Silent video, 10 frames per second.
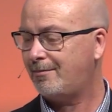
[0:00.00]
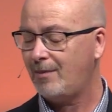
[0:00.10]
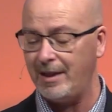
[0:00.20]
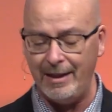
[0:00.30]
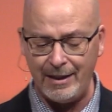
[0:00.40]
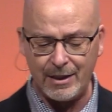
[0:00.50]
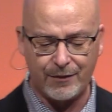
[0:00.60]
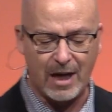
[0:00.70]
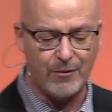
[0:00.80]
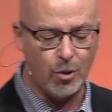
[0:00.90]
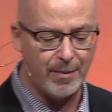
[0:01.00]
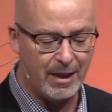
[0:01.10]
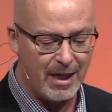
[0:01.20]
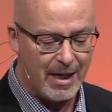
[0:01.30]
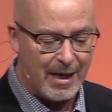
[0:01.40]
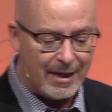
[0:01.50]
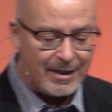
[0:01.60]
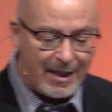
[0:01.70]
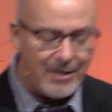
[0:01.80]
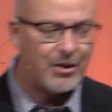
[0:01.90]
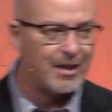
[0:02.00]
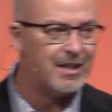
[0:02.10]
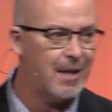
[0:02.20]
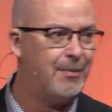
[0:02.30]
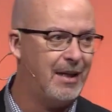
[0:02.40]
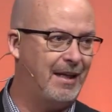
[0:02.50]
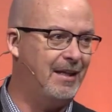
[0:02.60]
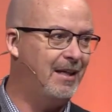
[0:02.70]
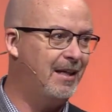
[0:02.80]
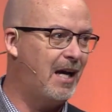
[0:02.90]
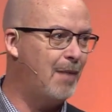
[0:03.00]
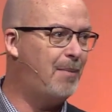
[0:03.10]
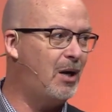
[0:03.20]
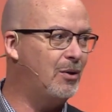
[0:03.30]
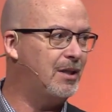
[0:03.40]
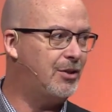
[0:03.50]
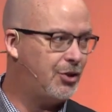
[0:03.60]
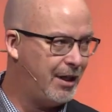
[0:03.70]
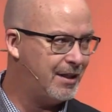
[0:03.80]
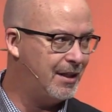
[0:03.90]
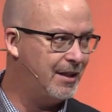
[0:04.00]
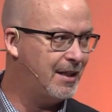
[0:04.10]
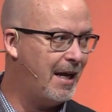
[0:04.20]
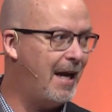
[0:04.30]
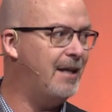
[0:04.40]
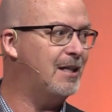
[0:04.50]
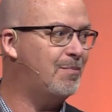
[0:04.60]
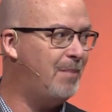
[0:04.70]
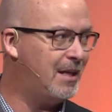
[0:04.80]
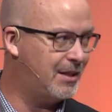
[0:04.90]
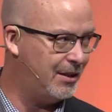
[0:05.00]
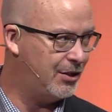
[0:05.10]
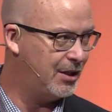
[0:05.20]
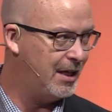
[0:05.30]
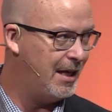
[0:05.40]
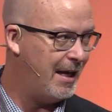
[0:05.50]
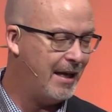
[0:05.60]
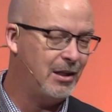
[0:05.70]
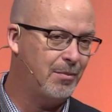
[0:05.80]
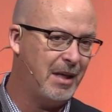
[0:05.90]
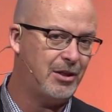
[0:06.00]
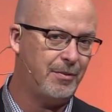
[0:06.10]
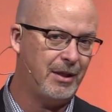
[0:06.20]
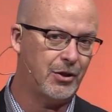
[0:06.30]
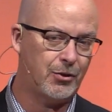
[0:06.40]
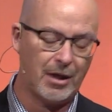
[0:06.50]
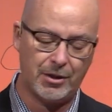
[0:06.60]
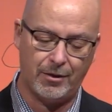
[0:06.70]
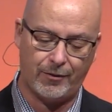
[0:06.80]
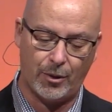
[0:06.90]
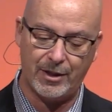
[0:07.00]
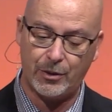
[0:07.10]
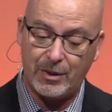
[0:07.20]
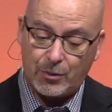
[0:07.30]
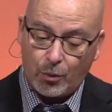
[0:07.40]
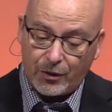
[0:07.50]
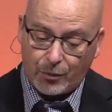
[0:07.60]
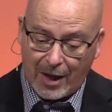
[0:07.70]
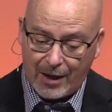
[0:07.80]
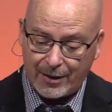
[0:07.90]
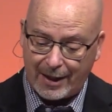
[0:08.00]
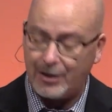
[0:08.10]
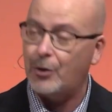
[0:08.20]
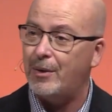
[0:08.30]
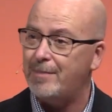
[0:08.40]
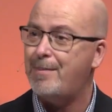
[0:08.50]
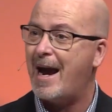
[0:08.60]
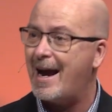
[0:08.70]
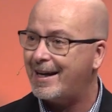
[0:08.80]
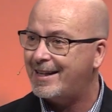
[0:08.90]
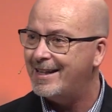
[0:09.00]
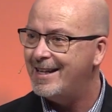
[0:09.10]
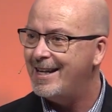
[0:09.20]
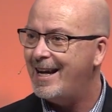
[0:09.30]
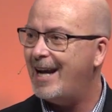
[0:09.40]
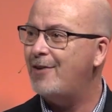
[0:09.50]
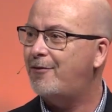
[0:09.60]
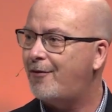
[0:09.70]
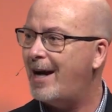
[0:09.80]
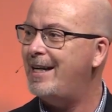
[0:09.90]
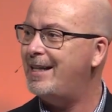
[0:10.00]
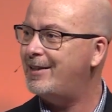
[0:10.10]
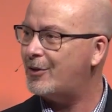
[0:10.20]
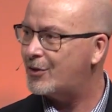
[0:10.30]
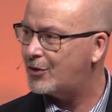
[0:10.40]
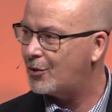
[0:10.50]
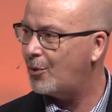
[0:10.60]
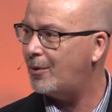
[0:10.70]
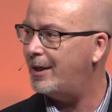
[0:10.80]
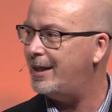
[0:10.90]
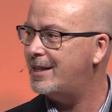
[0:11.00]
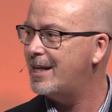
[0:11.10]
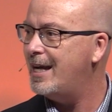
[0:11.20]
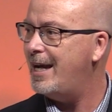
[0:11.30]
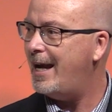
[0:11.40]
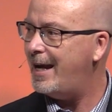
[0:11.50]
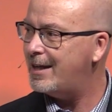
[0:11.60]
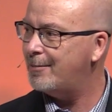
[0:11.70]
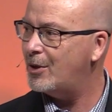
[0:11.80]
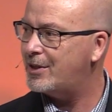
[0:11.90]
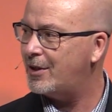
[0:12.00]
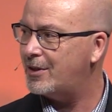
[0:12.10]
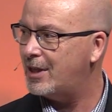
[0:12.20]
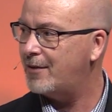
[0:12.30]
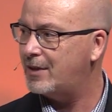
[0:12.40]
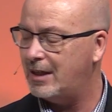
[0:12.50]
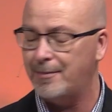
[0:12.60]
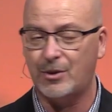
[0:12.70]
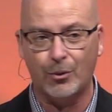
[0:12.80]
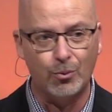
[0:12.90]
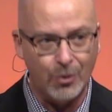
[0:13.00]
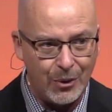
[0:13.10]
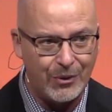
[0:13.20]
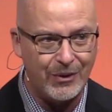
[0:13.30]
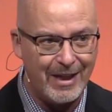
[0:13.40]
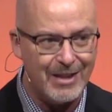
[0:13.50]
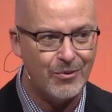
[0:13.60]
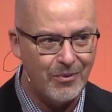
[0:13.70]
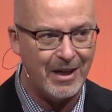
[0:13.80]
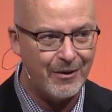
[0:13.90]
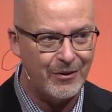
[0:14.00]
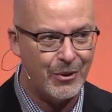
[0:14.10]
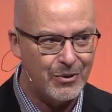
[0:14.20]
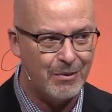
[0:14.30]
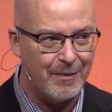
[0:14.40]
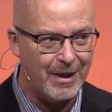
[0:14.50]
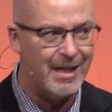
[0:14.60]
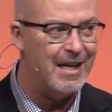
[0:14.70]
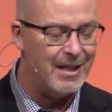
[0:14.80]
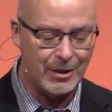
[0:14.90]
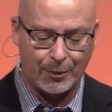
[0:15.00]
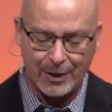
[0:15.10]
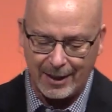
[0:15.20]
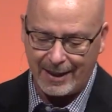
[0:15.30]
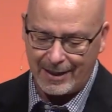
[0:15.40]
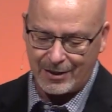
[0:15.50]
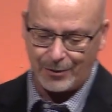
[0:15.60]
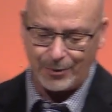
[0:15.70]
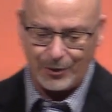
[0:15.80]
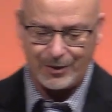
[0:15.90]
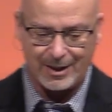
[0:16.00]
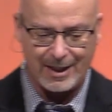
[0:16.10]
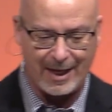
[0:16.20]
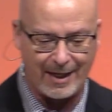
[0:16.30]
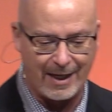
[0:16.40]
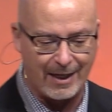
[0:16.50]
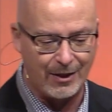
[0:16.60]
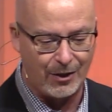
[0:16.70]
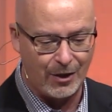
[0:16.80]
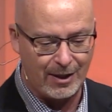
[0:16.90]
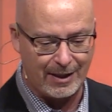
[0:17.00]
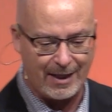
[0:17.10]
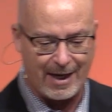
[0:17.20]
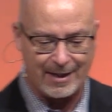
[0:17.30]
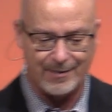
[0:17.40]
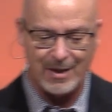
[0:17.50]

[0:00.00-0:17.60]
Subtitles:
And these 5 women teach us something about Jesus and his message. And they're meant to be instructional for us. So it's worthwhile kind of going back and finding their stories and immersing ourselves in them. So Ruth is one of those women. So we're going to get to Ruth today and look at that.